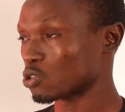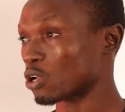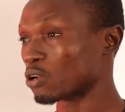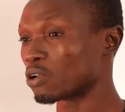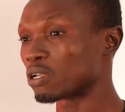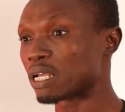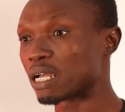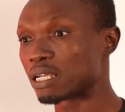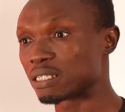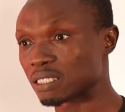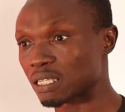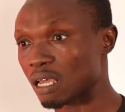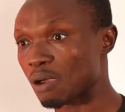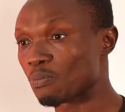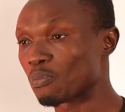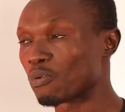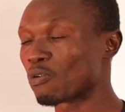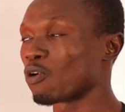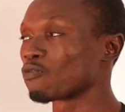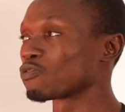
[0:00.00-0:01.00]
So another
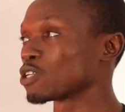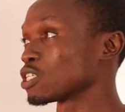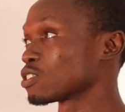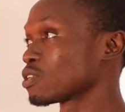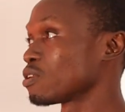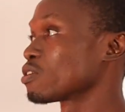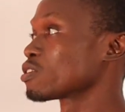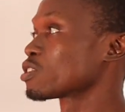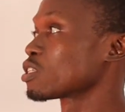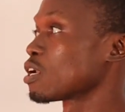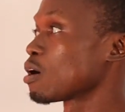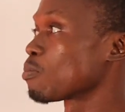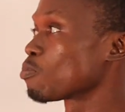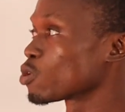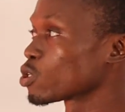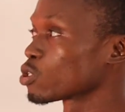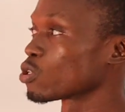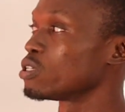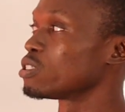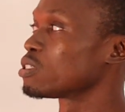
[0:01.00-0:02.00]
example of translational
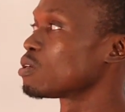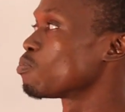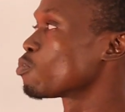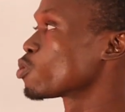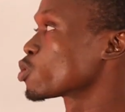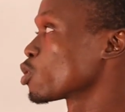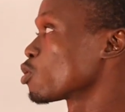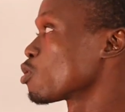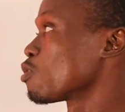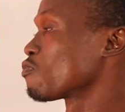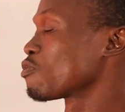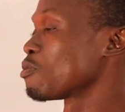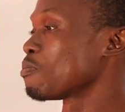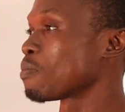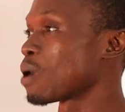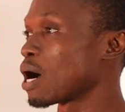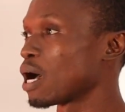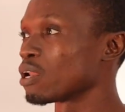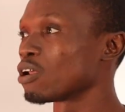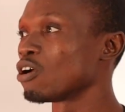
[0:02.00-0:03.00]
motion is the motion of a
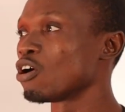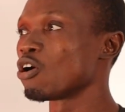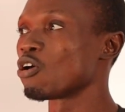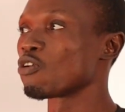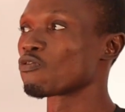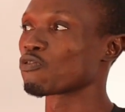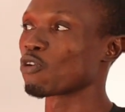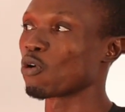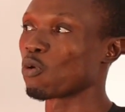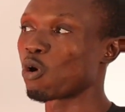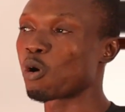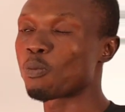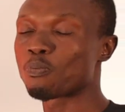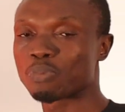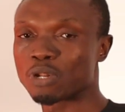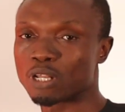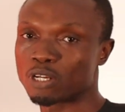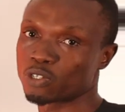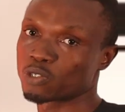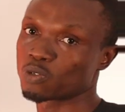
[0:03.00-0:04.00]
man from
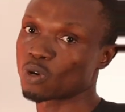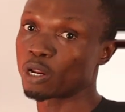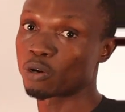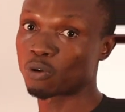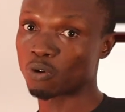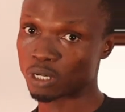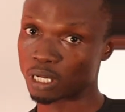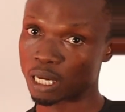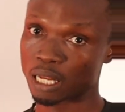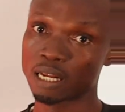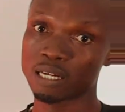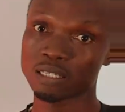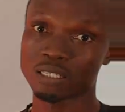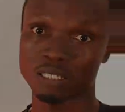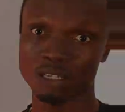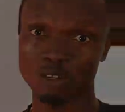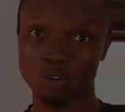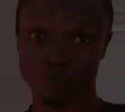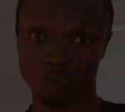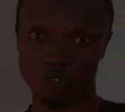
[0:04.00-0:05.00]
one place to another.
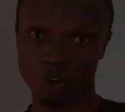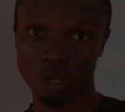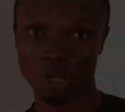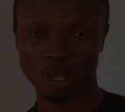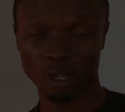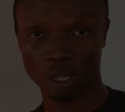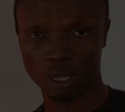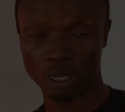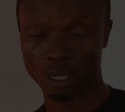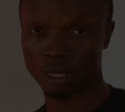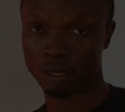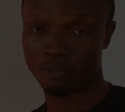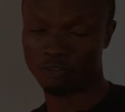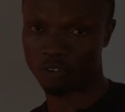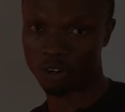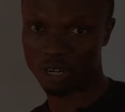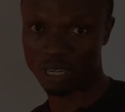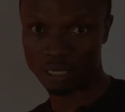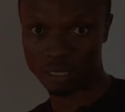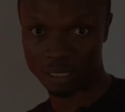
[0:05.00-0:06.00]
Let's take
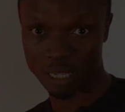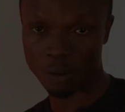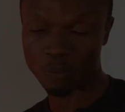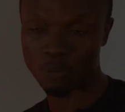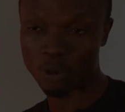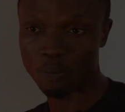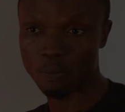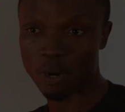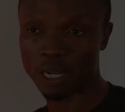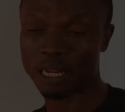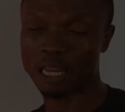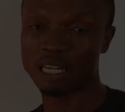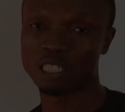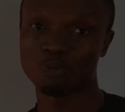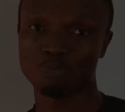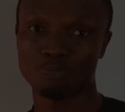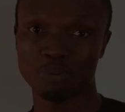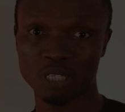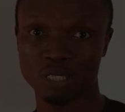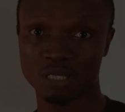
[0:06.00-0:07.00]
for example, a man that
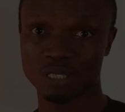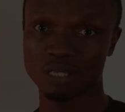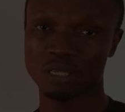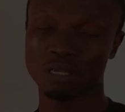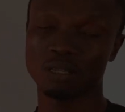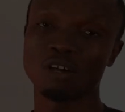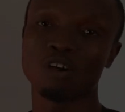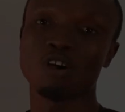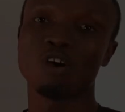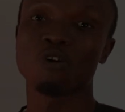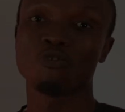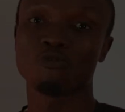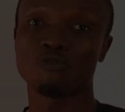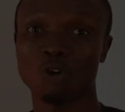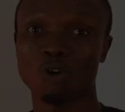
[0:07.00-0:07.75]
is pacing